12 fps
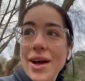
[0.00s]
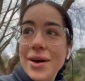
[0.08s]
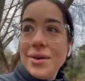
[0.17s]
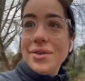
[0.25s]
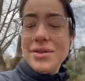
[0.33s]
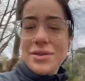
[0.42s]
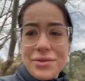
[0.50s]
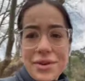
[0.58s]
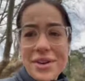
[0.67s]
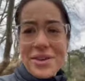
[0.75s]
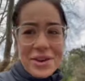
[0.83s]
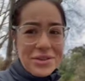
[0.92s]
This is
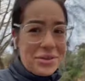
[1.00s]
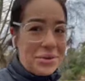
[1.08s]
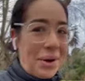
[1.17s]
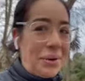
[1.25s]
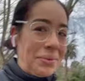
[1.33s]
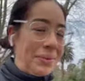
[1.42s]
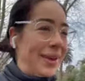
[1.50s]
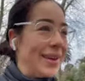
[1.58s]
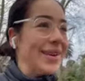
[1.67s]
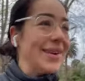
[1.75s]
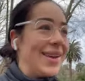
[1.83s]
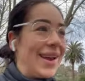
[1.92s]
very overwhelming,
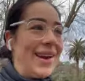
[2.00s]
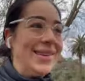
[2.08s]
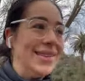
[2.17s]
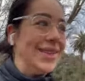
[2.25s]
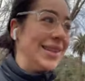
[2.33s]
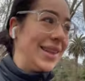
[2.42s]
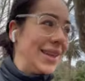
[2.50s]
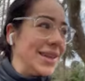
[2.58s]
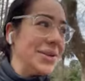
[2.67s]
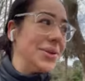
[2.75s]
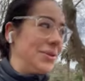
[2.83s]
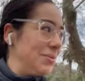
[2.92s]
and I didn't think
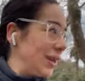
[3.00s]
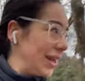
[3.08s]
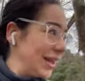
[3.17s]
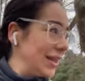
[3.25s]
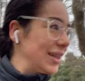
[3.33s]
it would be.